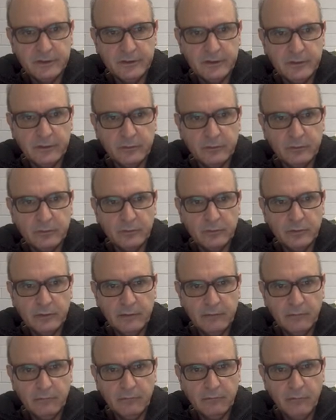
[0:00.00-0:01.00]
I'm going to
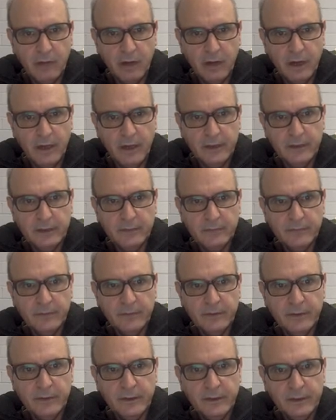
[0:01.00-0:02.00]
have y
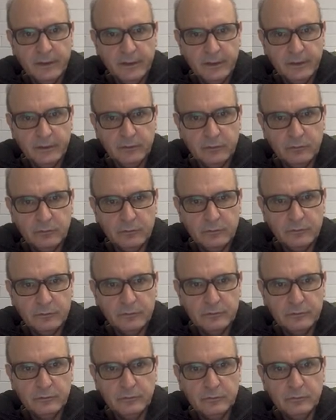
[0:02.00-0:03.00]
equals
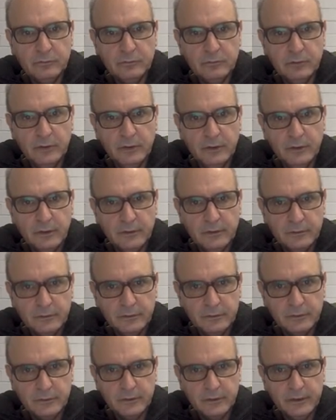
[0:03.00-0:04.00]
to
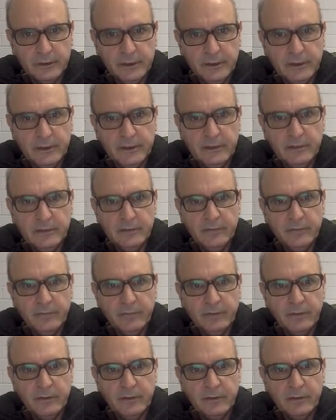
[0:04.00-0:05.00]
3,
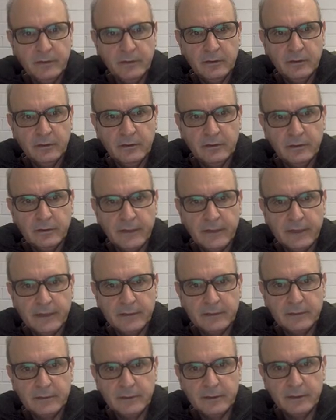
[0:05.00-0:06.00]

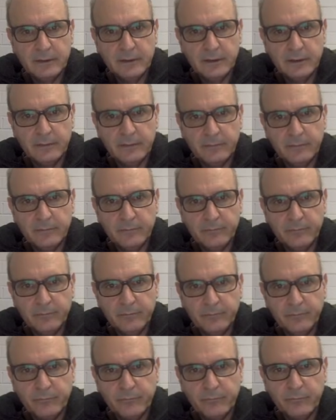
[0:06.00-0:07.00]
that um,
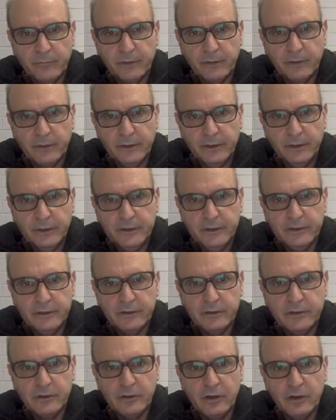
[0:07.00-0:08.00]

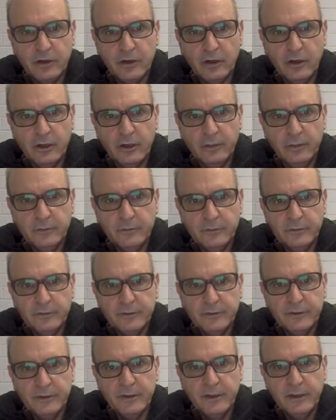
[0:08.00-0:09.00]
hidden times,
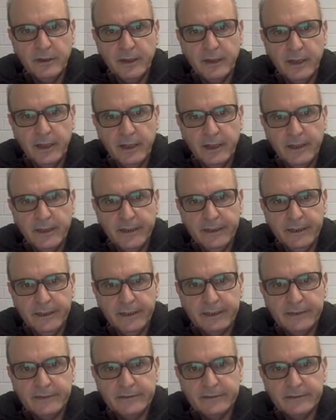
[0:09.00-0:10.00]
and
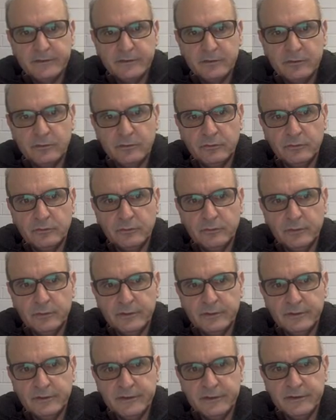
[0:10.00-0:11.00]
x is going to be
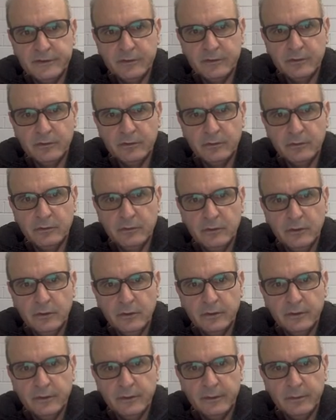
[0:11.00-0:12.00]
0,
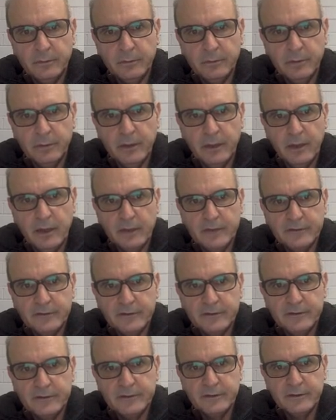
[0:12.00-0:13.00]
then
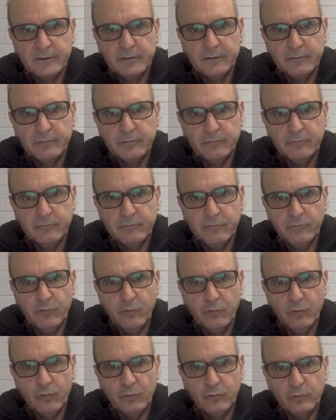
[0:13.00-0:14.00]
plus 4.